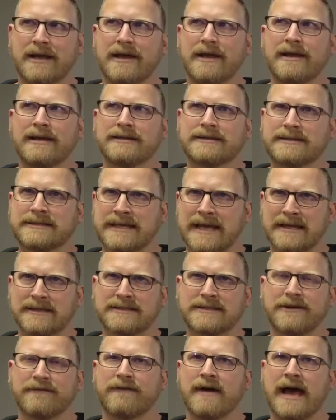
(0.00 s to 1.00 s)

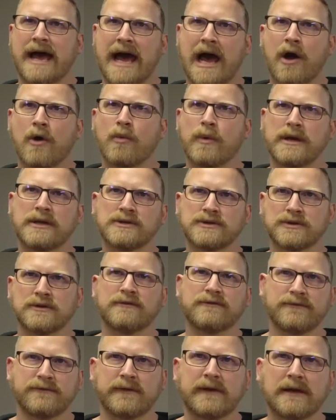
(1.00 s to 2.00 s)
sense of how we
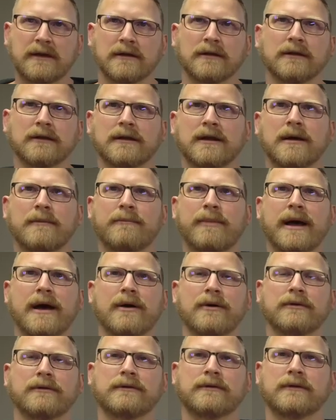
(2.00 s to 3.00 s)
should feel
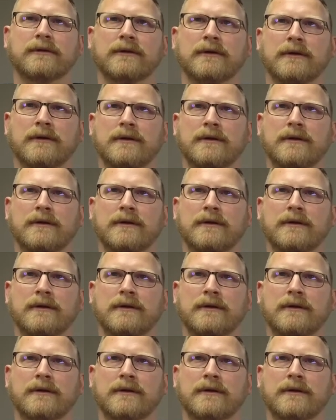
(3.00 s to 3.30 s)
about